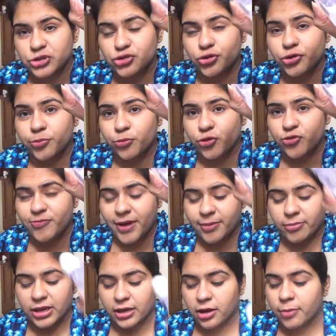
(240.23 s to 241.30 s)
to remove my
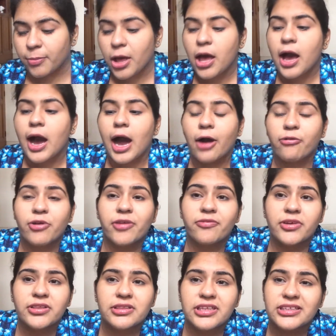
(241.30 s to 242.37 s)
makeup.
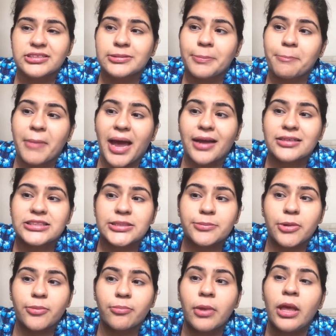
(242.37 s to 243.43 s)
However, this
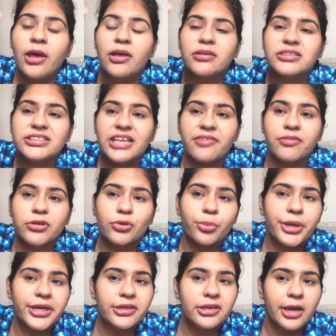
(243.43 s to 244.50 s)
maximum 7 to
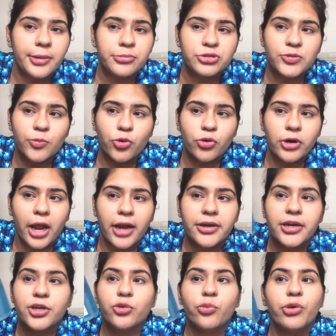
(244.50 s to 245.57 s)
8 times more and
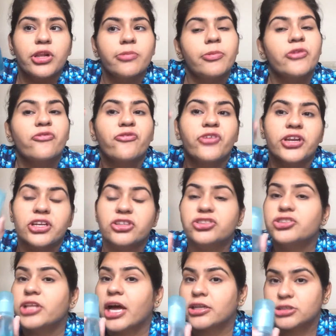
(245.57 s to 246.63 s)
it will be
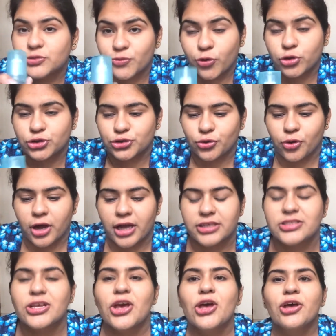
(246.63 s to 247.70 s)
finished, that's for sure
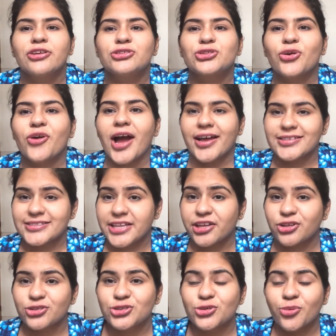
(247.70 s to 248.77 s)
guys. So guys,
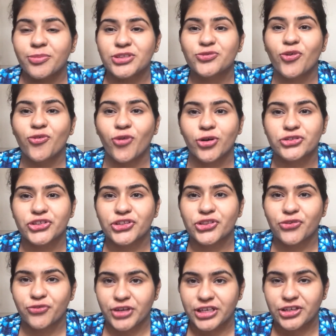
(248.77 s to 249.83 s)
thank you so much for watching
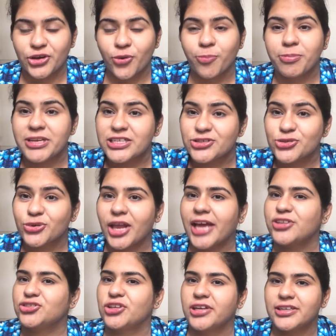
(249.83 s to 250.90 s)
the video. Please do
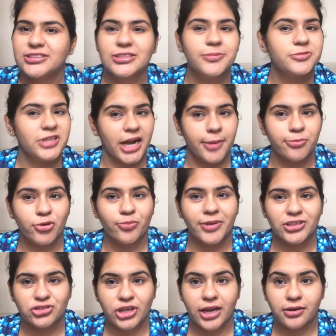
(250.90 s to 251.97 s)
like, share and subscribe to
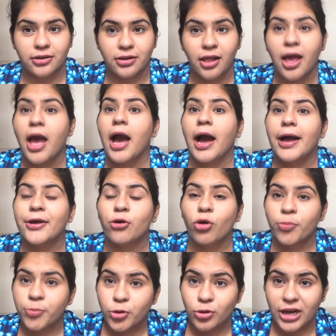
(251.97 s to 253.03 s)
my channel. I
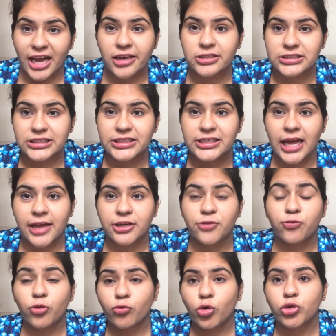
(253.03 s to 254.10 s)
hope you liked it, and
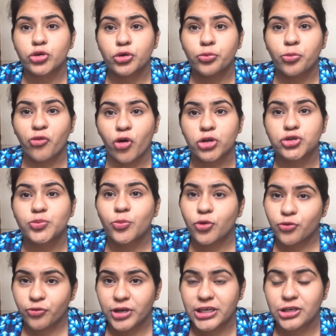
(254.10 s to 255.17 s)
if you want to watch
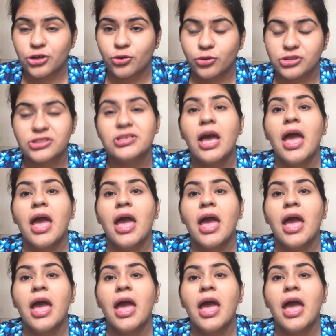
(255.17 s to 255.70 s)
more videos,